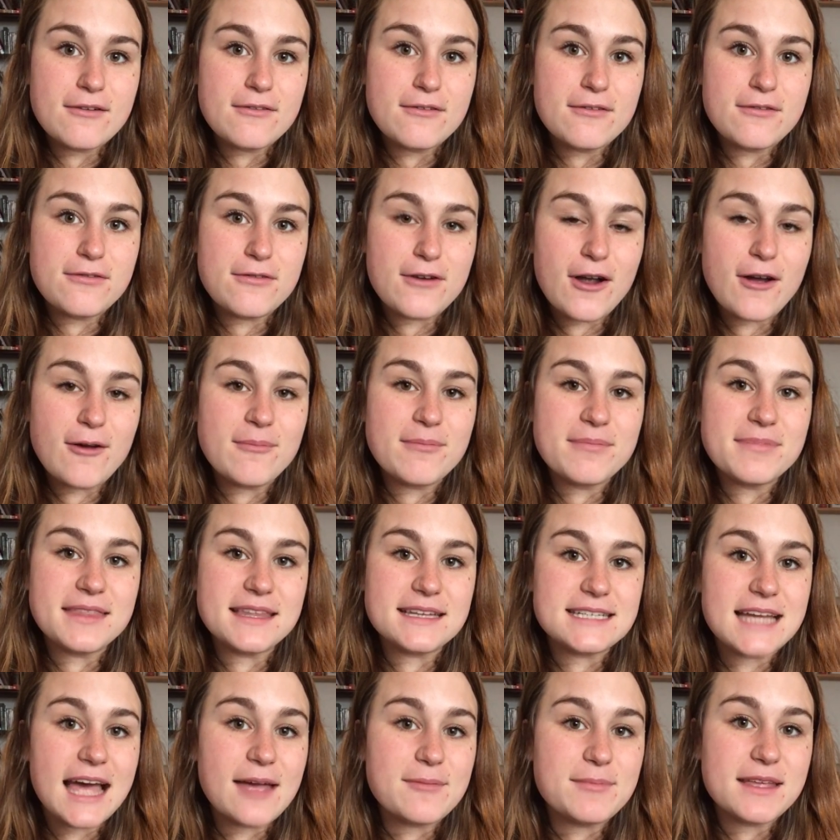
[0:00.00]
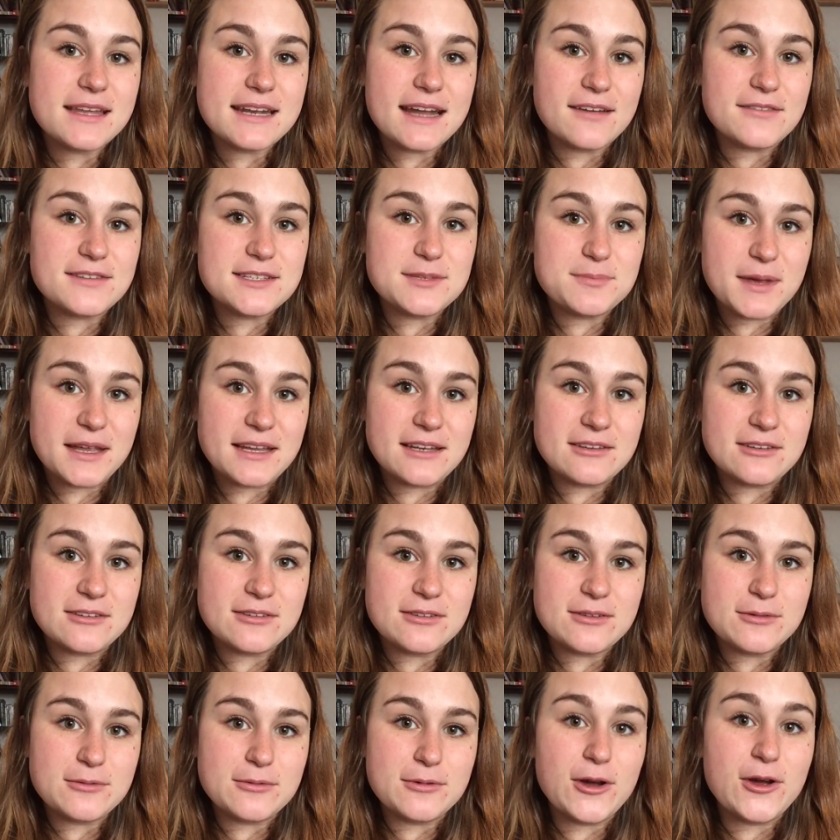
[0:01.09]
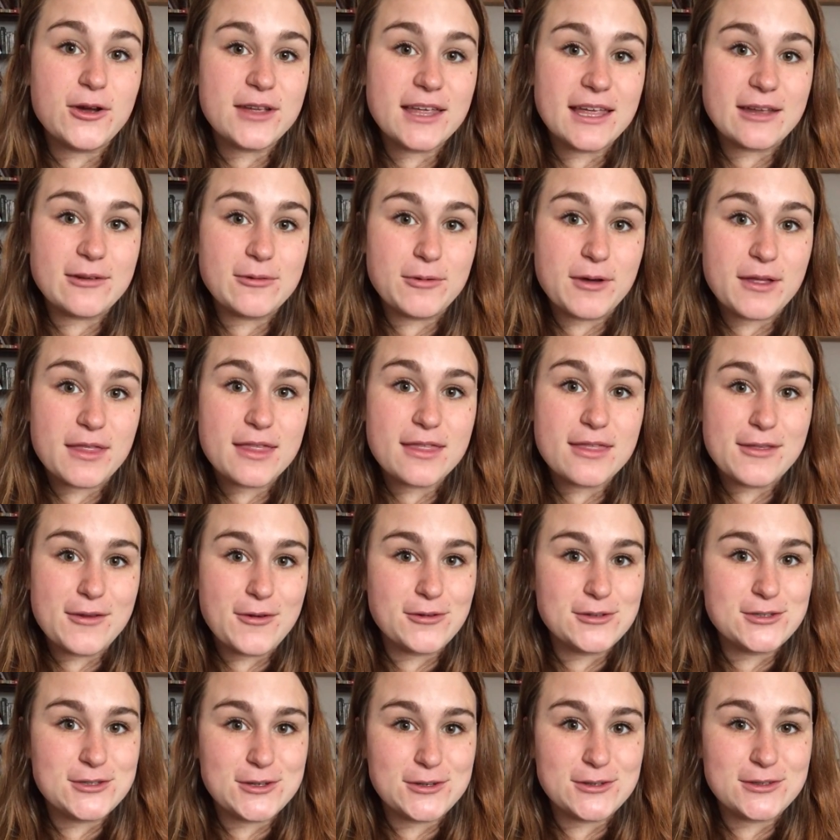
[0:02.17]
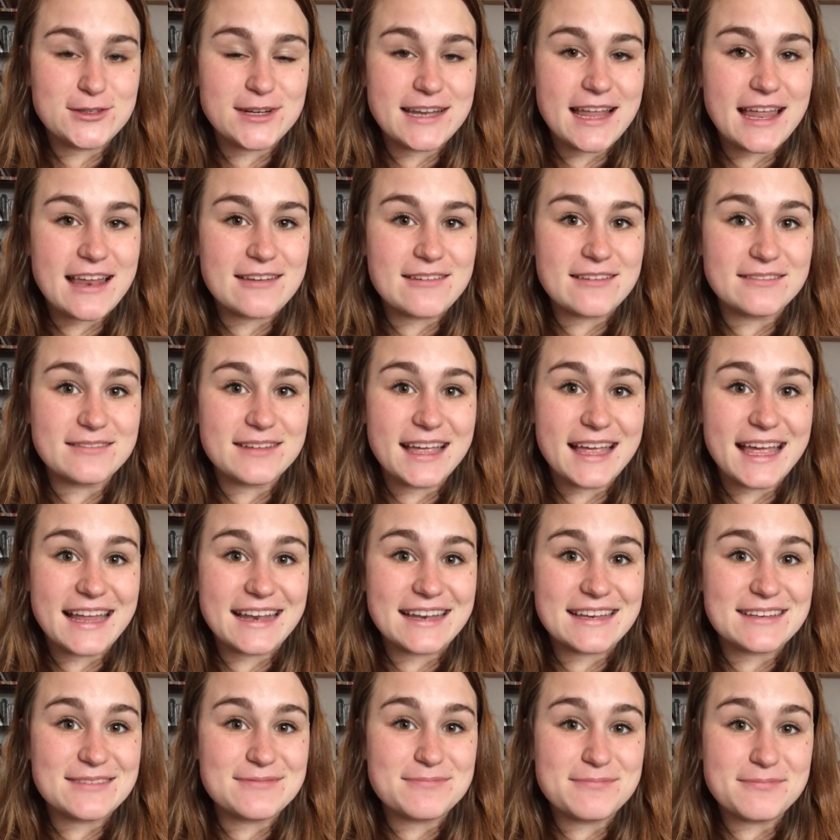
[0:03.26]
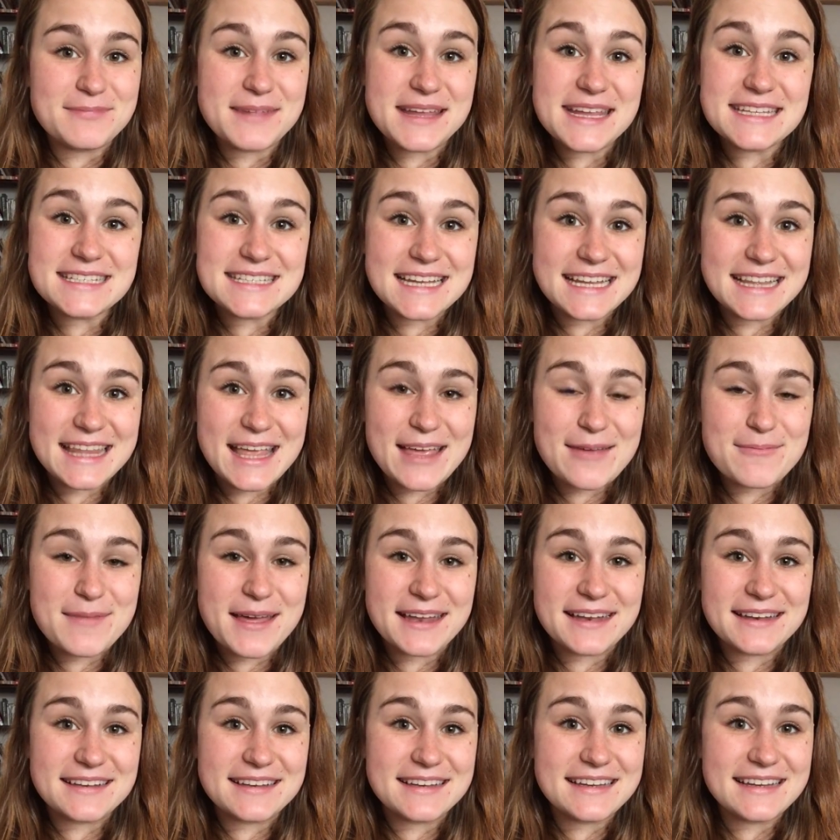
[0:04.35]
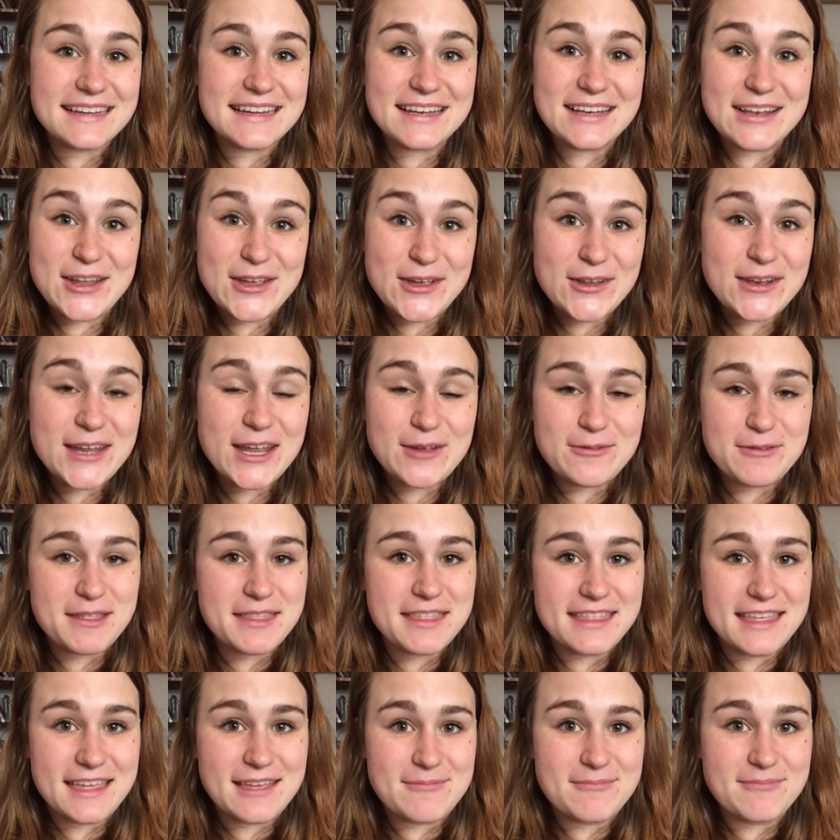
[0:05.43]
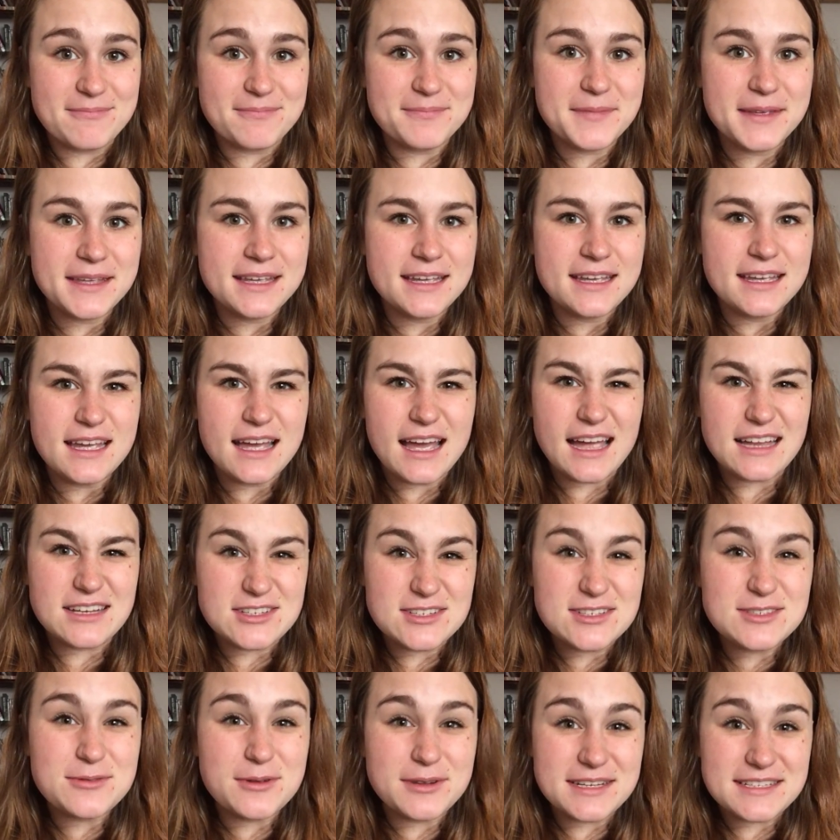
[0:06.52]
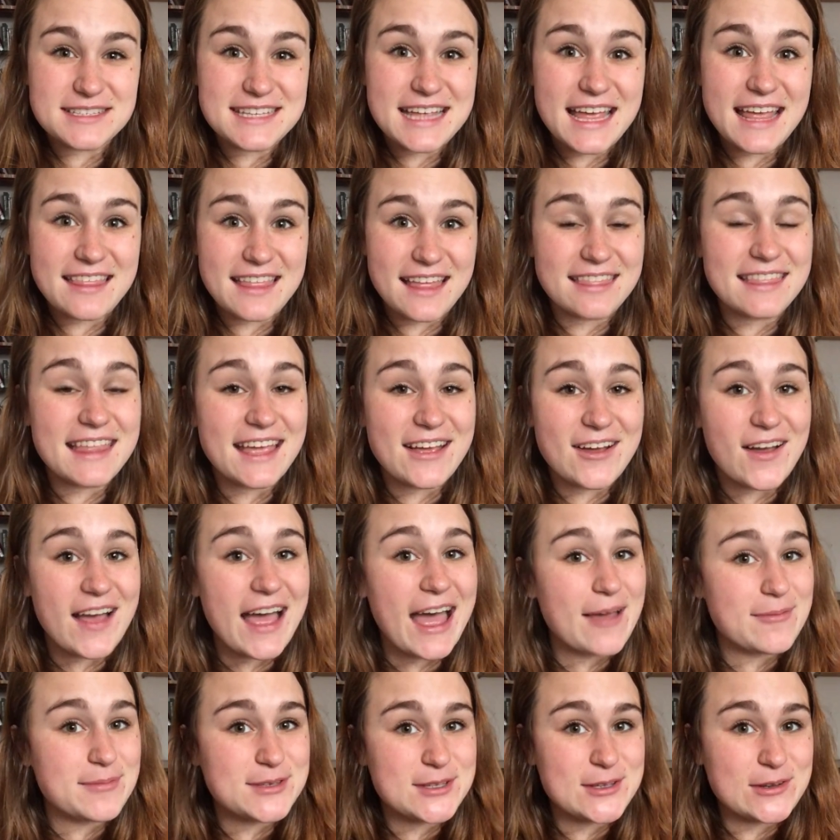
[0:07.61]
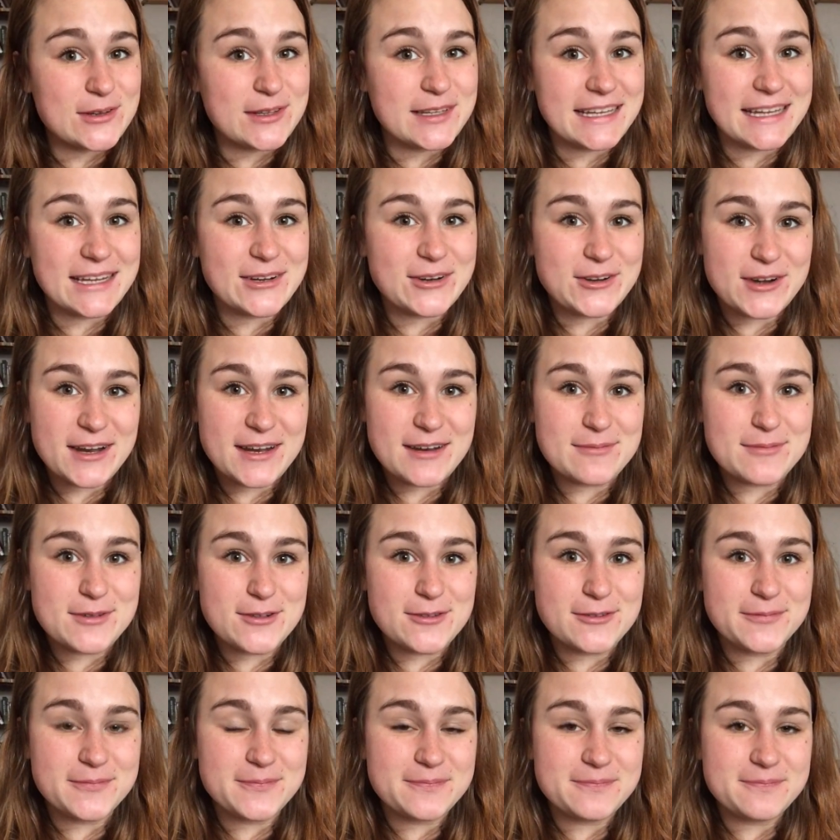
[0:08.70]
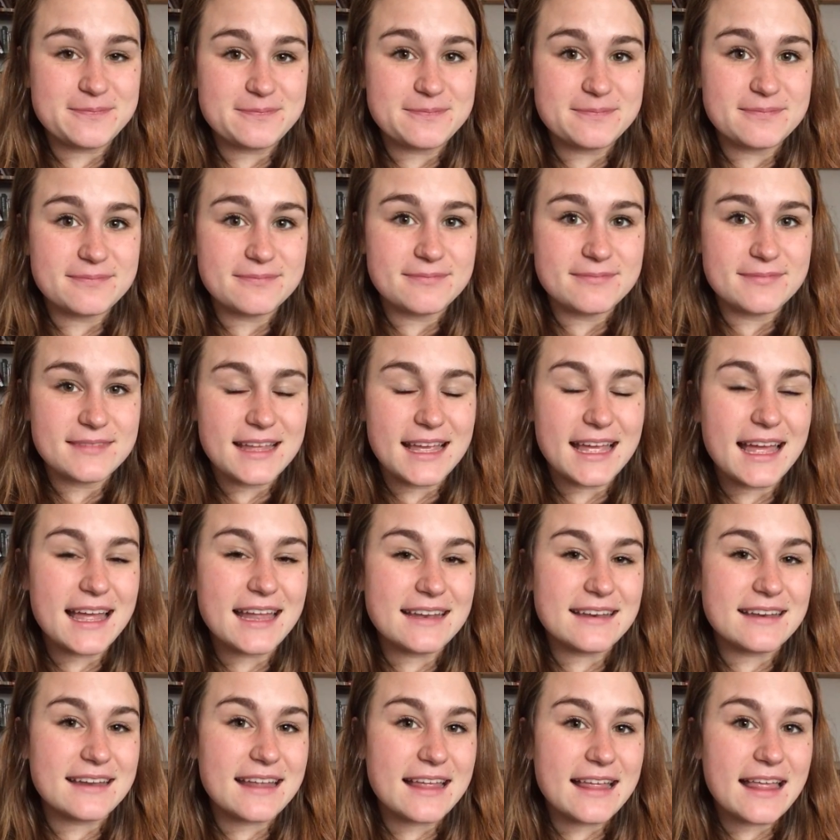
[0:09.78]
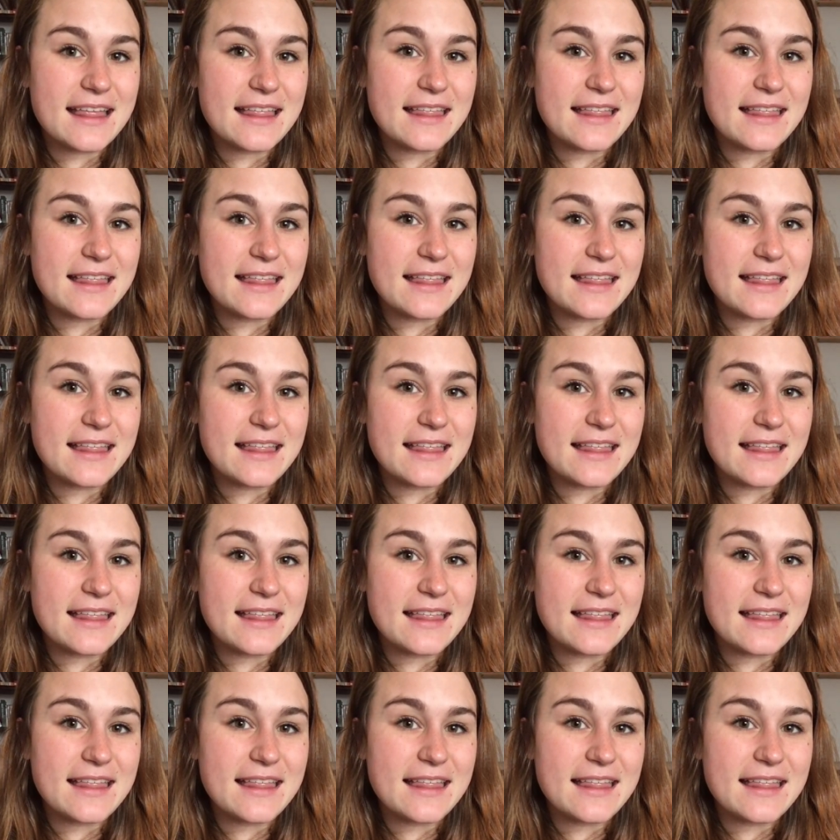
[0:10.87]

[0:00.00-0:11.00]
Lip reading: From the time that I've spent working with your children and meeting them and learning with them, I just want to say that they are absolutely incredible. And